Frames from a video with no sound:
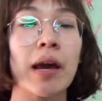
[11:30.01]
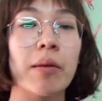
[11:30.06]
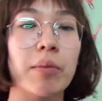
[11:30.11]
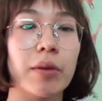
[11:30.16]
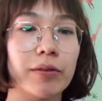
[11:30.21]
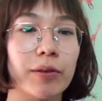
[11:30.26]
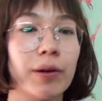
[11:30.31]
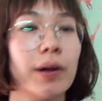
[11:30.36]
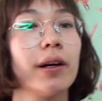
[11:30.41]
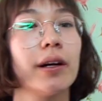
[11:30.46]

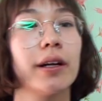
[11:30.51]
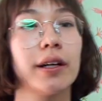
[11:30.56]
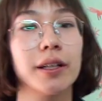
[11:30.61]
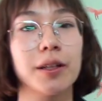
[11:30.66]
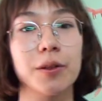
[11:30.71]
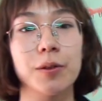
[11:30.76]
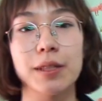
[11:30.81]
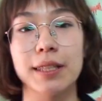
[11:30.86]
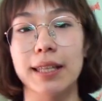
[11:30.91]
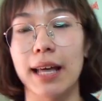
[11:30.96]
Beauvoir
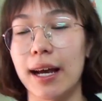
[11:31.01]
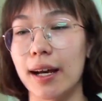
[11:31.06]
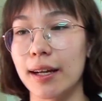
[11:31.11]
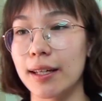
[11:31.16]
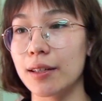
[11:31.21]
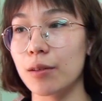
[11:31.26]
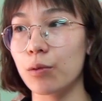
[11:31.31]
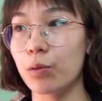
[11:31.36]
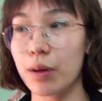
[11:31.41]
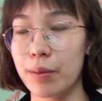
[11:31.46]
argues
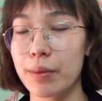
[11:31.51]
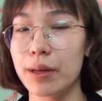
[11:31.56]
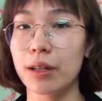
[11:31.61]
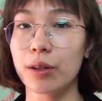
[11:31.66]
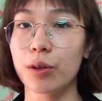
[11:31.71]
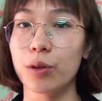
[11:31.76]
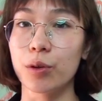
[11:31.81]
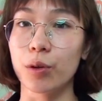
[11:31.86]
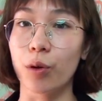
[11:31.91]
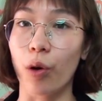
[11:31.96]
that women
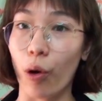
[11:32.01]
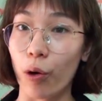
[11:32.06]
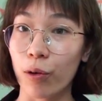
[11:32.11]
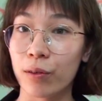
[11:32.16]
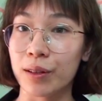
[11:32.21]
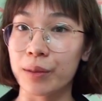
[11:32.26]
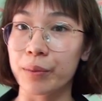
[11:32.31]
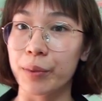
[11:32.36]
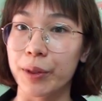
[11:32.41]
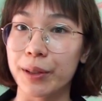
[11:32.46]
who
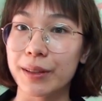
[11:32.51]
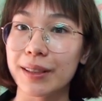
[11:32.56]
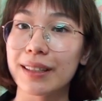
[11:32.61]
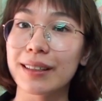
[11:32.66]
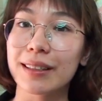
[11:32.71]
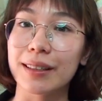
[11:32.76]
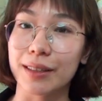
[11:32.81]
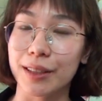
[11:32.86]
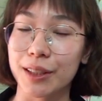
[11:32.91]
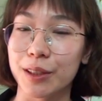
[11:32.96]

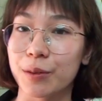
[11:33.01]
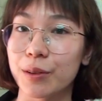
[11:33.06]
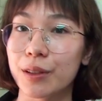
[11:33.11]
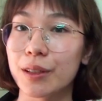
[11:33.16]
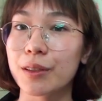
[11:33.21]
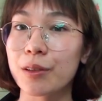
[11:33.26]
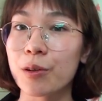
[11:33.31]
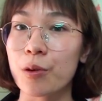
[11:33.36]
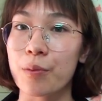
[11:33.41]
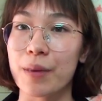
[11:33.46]
overburden their
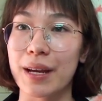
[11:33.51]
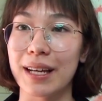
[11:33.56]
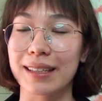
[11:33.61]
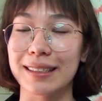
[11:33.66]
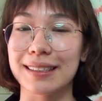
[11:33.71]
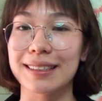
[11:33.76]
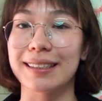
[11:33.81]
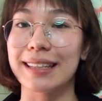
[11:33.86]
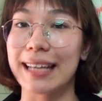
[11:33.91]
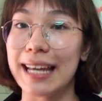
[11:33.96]
children, who make a
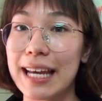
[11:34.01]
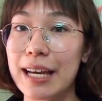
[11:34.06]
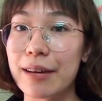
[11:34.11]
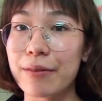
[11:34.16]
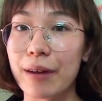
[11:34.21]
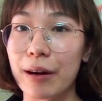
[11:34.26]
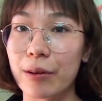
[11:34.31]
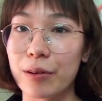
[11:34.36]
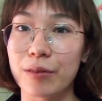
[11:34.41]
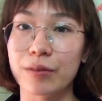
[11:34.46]
slave
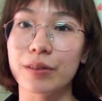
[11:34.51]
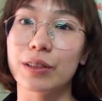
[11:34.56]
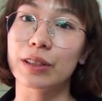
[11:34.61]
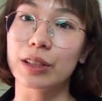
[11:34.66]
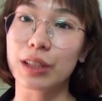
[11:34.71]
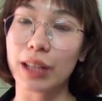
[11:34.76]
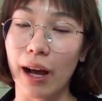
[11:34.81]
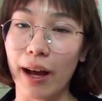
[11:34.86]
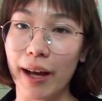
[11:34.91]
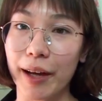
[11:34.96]
out of their
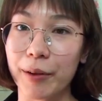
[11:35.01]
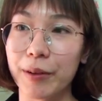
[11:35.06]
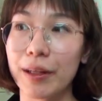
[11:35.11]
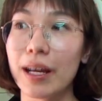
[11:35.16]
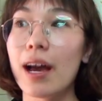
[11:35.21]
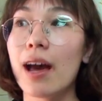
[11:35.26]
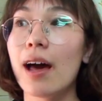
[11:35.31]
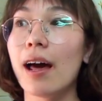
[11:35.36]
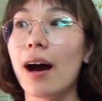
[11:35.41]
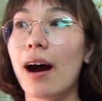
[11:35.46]
child,
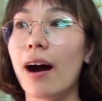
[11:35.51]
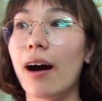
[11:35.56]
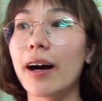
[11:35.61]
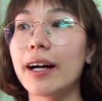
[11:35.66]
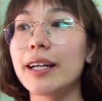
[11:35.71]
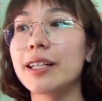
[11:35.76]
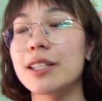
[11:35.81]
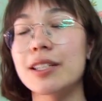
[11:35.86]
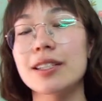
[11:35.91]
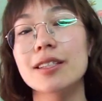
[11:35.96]

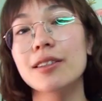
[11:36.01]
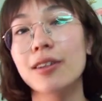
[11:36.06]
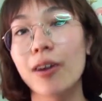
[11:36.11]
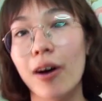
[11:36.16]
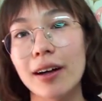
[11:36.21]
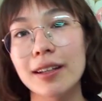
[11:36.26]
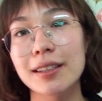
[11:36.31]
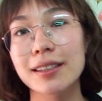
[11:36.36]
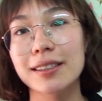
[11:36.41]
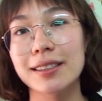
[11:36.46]
are just
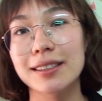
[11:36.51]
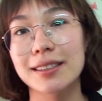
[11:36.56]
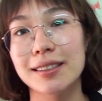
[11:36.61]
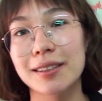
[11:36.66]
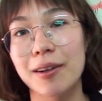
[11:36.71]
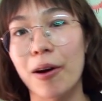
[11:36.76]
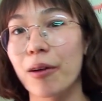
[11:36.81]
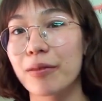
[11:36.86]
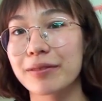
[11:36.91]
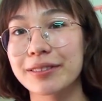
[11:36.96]
not
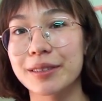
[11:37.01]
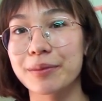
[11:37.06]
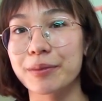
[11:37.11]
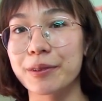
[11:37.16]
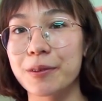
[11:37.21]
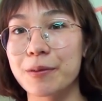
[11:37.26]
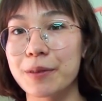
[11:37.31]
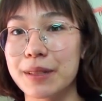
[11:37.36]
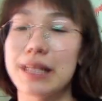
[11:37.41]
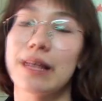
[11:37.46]

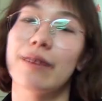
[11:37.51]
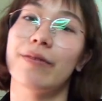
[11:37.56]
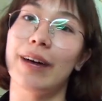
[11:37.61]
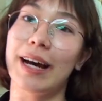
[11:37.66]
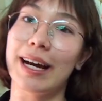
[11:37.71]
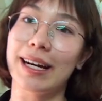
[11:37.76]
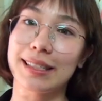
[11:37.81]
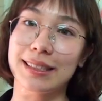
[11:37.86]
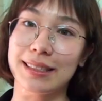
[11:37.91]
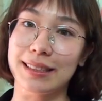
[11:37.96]
comfortable with the
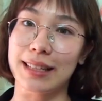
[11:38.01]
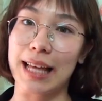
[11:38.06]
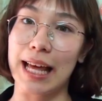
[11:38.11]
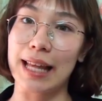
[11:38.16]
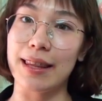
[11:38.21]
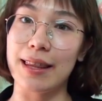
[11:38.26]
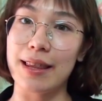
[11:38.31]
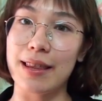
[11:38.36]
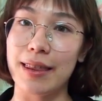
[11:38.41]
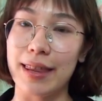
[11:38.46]
fact
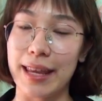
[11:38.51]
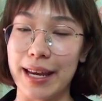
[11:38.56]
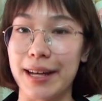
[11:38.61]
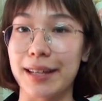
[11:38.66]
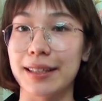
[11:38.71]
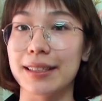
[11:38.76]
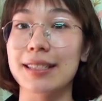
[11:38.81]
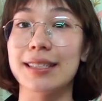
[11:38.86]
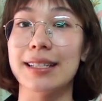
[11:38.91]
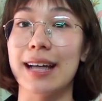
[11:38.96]
that
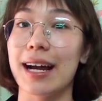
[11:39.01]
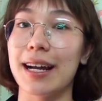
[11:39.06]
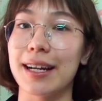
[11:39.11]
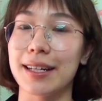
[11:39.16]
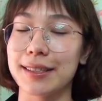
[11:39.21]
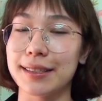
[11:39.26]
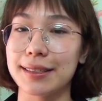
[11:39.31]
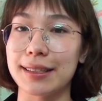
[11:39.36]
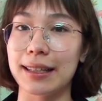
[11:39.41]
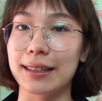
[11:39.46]
their
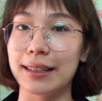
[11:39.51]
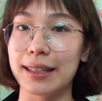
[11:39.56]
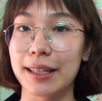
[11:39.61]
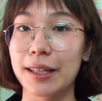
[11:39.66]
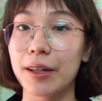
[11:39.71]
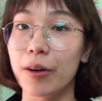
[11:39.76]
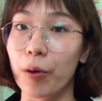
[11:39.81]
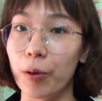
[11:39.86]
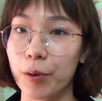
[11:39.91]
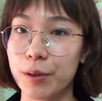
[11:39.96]
desires, that their
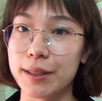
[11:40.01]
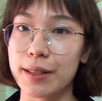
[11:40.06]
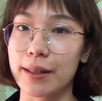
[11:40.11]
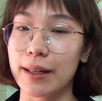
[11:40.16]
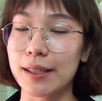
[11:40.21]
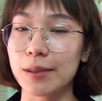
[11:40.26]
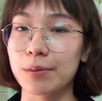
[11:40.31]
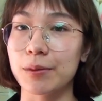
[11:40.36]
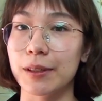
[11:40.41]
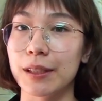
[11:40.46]
goals, their
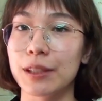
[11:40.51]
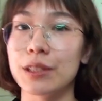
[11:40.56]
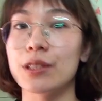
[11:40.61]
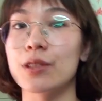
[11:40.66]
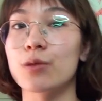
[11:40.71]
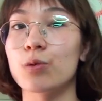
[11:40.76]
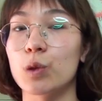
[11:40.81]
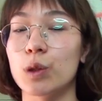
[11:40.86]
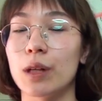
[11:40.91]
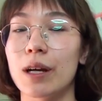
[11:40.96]

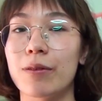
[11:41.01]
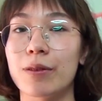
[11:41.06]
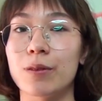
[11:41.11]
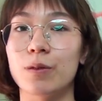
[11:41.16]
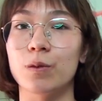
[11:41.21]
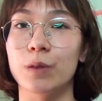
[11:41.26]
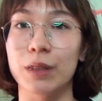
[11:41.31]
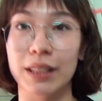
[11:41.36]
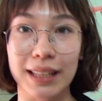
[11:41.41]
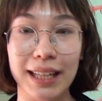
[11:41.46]
aspirations were
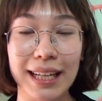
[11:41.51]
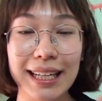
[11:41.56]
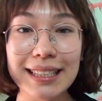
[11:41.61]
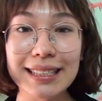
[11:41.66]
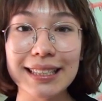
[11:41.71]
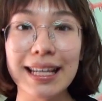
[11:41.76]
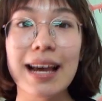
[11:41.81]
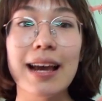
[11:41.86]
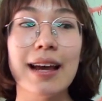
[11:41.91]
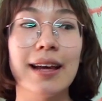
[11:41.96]
never
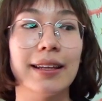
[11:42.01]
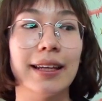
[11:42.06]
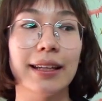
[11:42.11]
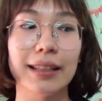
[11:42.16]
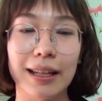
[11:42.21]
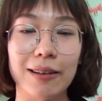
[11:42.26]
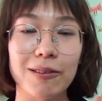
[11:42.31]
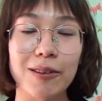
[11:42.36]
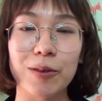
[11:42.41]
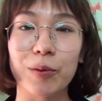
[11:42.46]
realized. They
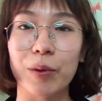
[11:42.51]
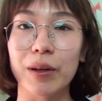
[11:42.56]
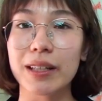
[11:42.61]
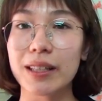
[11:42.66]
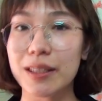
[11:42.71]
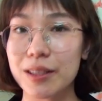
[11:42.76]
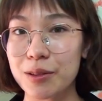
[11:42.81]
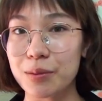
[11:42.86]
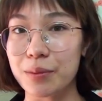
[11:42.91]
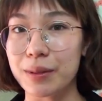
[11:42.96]
never
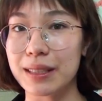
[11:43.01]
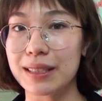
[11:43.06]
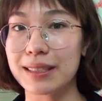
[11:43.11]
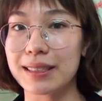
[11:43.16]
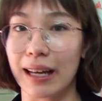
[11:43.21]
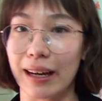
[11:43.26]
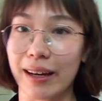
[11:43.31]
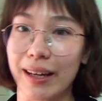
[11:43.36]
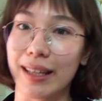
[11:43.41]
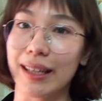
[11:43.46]
wanted to be
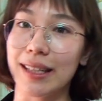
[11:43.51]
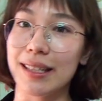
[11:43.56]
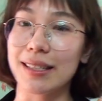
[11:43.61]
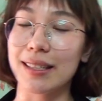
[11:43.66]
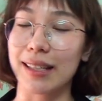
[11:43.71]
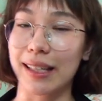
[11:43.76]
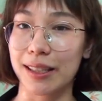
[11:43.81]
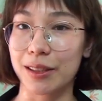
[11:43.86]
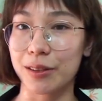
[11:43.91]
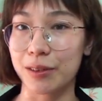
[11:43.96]
stuck in this
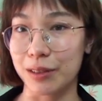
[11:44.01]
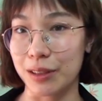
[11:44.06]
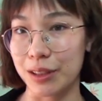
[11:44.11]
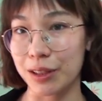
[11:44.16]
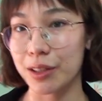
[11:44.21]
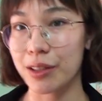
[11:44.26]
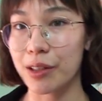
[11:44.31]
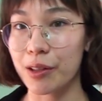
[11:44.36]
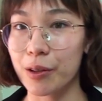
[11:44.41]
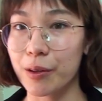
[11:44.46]

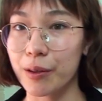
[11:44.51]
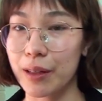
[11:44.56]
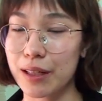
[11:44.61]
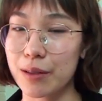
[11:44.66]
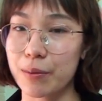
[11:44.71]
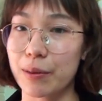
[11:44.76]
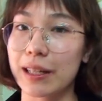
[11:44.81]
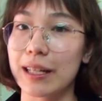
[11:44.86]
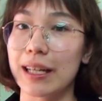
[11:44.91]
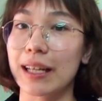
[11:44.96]
traditional
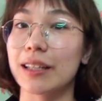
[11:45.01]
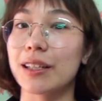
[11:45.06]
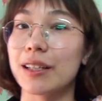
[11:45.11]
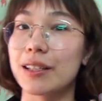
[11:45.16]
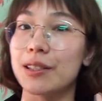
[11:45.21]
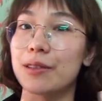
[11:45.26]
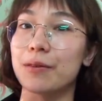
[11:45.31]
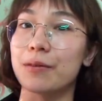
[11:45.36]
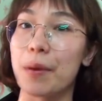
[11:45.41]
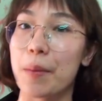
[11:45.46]

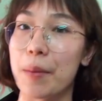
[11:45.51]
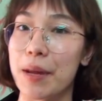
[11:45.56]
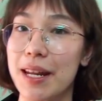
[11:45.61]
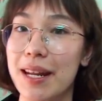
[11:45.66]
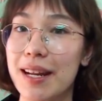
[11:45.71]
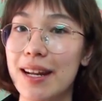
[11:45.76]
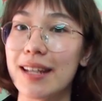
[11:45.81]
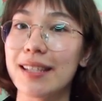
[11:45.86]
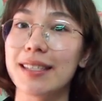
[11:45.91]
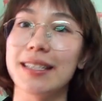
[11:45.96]
expectations of
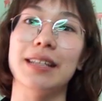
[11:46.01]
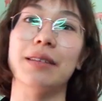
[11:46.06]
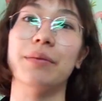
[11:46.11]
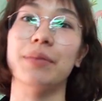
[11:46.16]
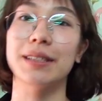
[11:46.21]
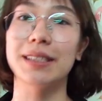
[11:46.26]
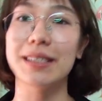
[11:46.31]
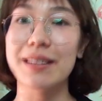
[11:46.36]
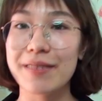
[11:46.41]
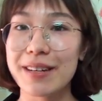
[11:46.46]
femininity and
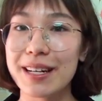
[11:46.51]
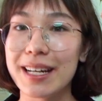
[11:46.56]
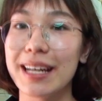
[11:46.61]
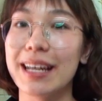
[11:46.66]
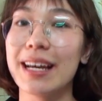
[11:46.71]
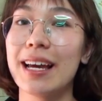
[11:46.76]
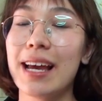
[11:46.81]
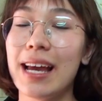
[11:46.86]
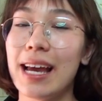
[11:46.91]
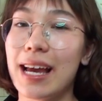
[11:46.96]

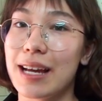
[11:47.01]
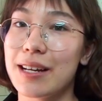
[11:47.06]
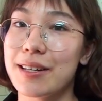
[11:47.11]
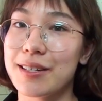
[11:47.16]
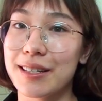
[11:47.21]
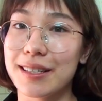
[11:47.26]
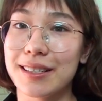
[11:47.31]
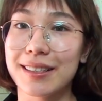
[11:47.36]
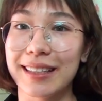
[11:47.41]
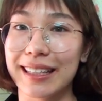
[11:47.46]
passivity and
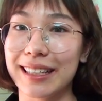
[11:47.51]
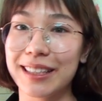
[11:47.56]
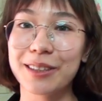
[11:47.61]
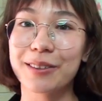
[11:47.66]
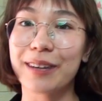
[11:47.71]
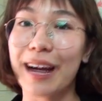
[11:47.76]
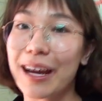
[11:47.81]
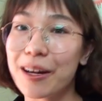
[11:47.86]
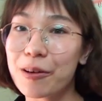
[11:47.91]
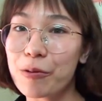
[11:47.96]
just
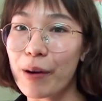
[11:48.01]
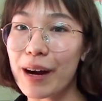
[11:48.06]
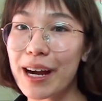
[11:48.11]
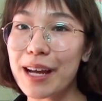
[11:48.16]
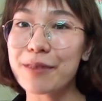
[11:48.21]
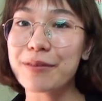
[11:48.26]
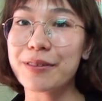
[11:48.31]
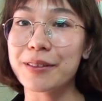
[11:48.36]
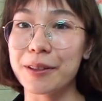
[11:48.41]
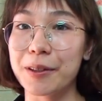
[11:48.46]
trad
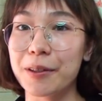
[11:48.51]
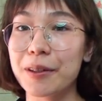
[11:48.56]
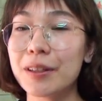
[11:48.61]
wife,